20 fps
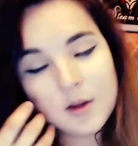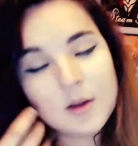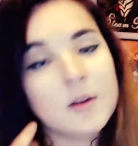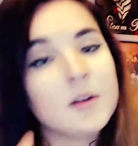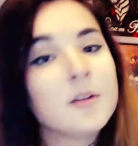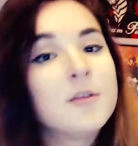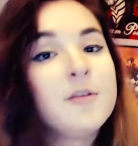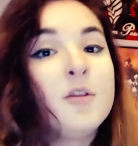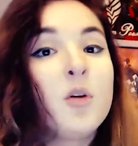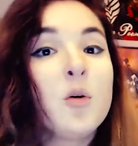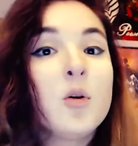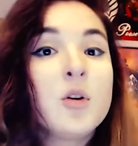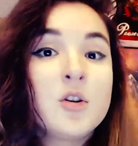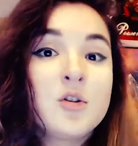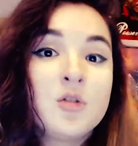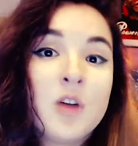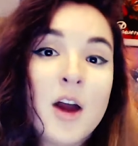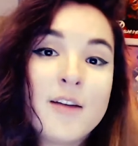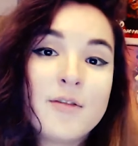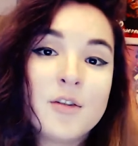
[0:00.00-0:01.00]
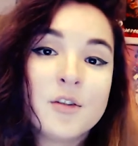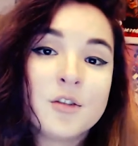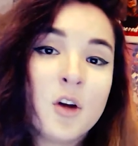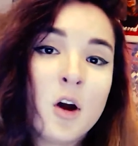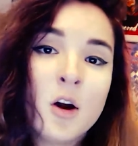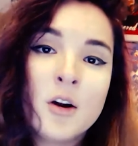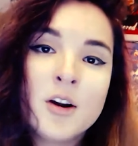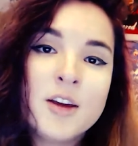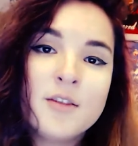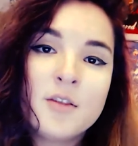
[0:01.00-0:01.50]
Florida drivers
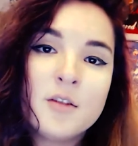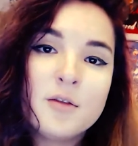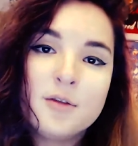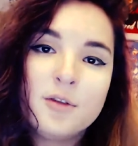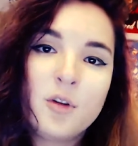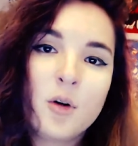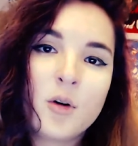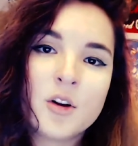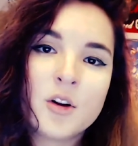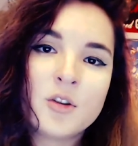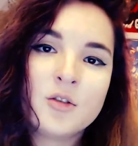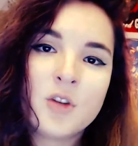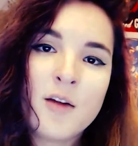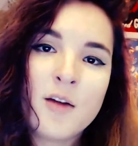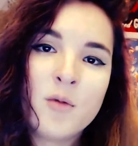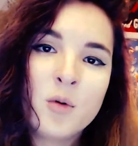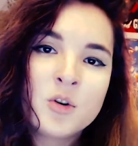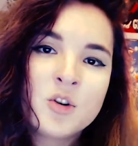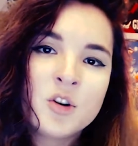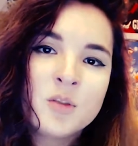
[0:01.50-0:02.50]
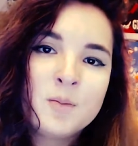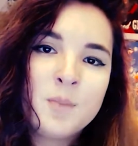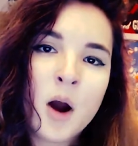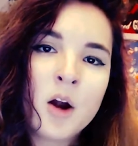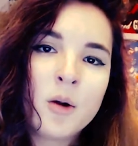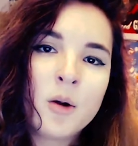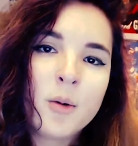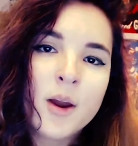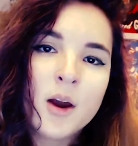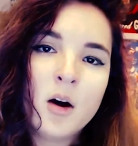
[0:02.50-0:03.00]
aren't even Florida drivers. We're just
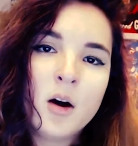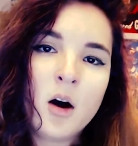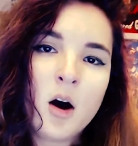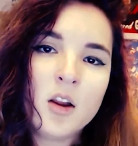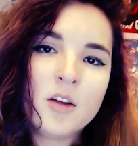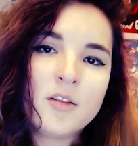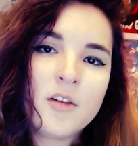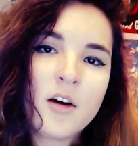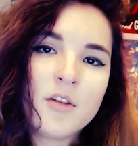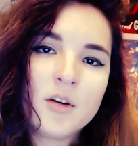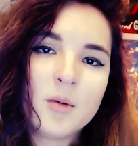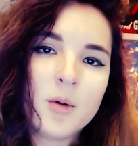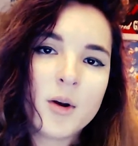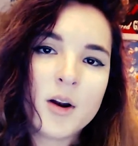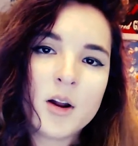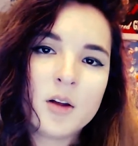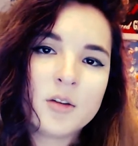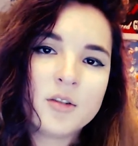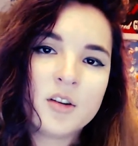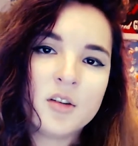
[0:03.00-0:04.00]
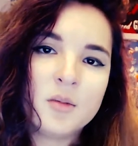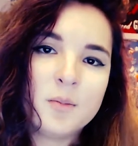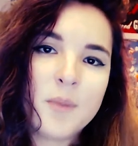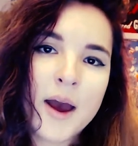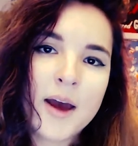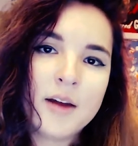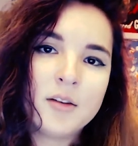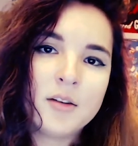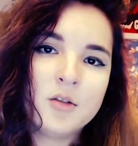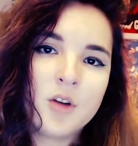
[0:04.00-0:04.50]
borrowing all of everyone else's
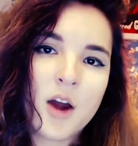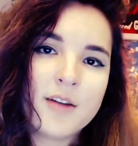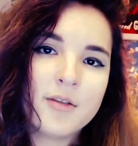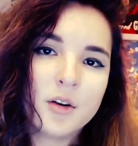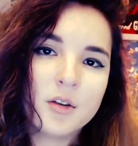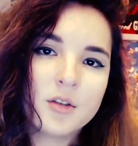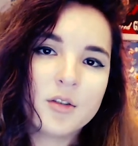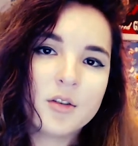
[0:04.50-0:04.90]
bad drivers.